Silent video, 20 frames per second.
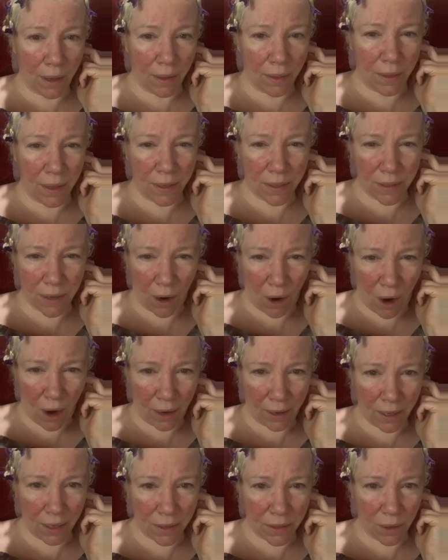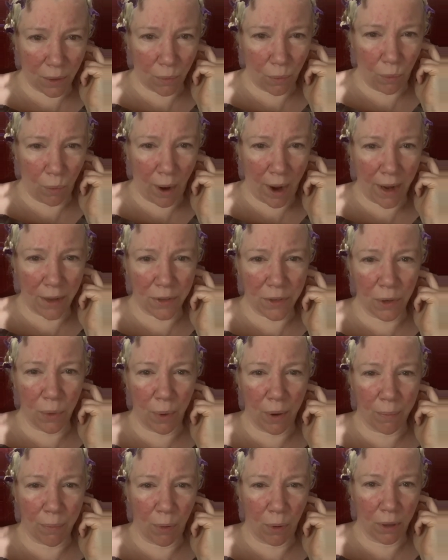These targets are way too
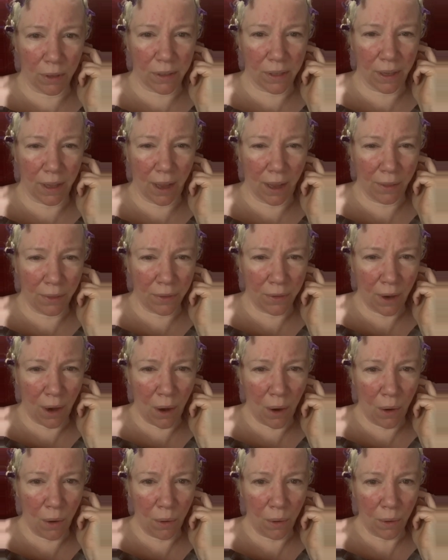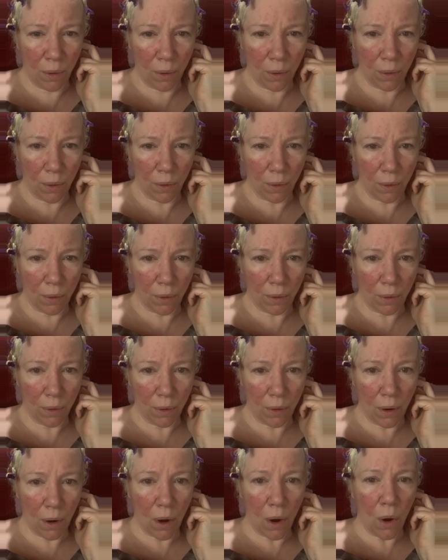importante,
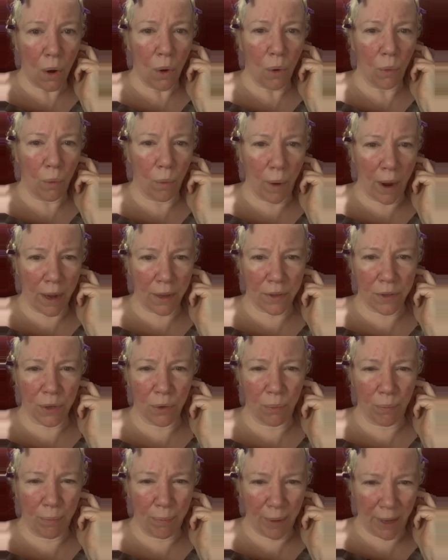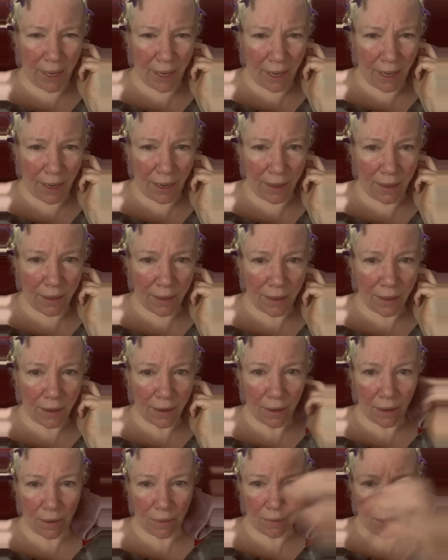way too big,
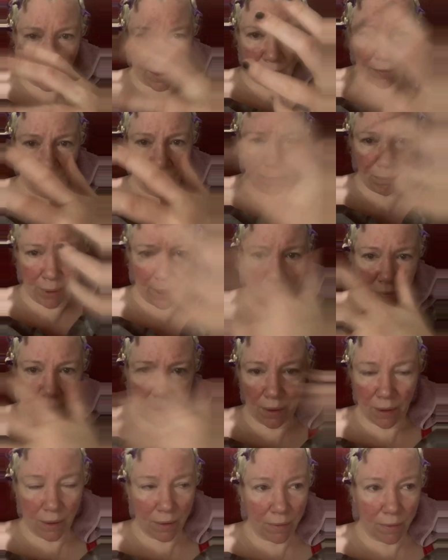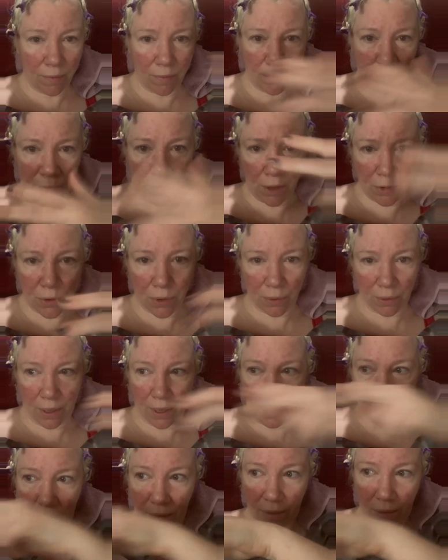like big,
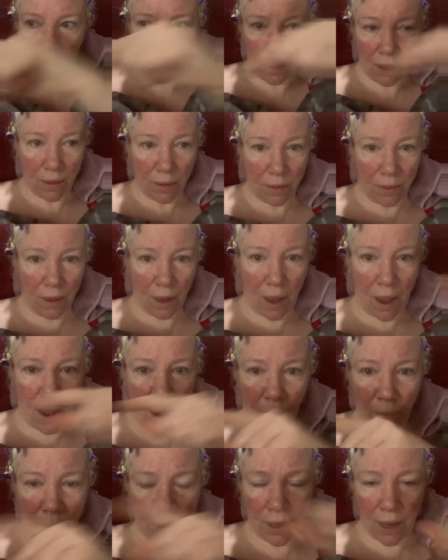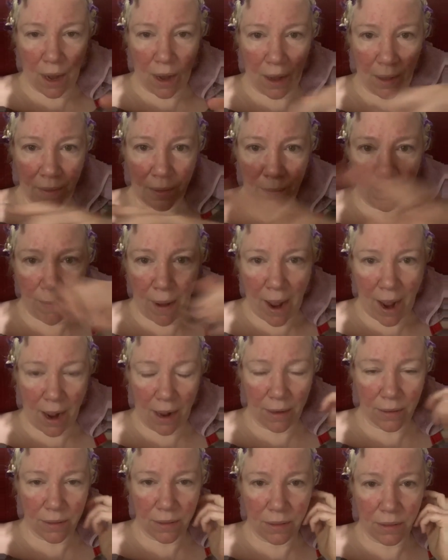literally, the area, the
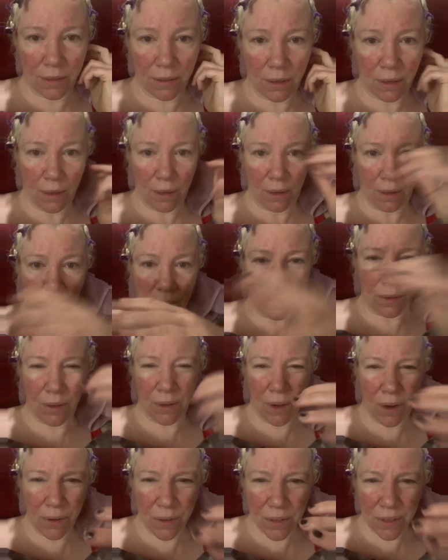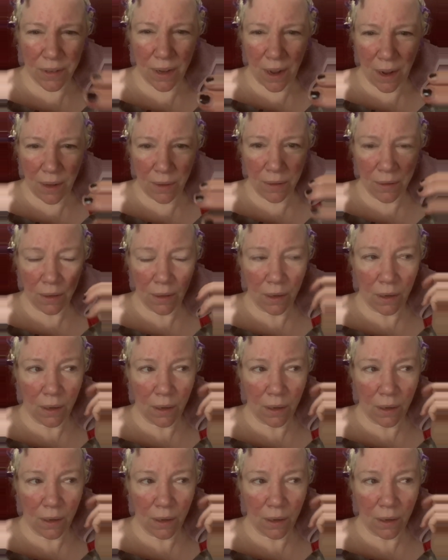mass. Do you understand?